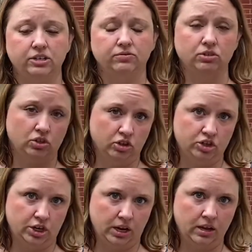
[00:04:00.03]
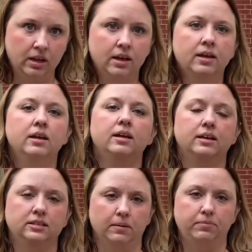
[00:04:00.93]
of searching
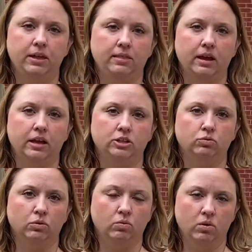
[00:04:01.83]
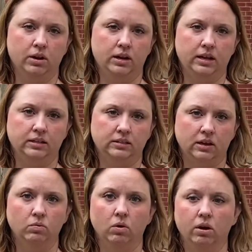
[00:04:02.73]
is something that gets rewarded in
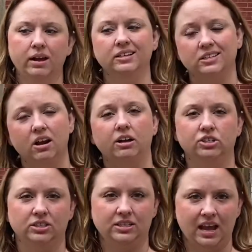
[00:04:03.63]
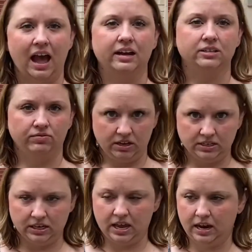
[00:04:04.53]
scent work. It's not just the act of
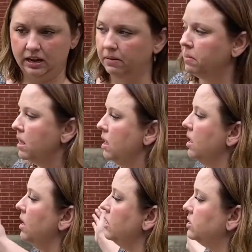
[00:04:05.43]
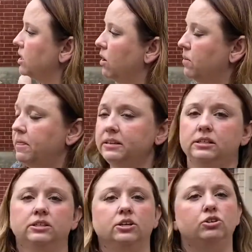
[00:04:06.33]
indicating. So this
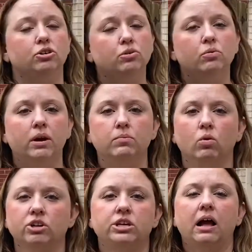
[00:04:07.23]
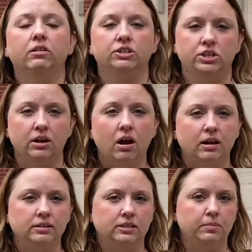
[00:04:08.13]
is a new and more challenging
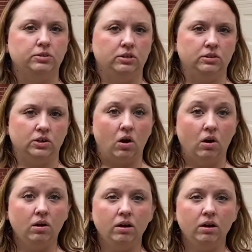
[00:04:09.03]
concept to the dog.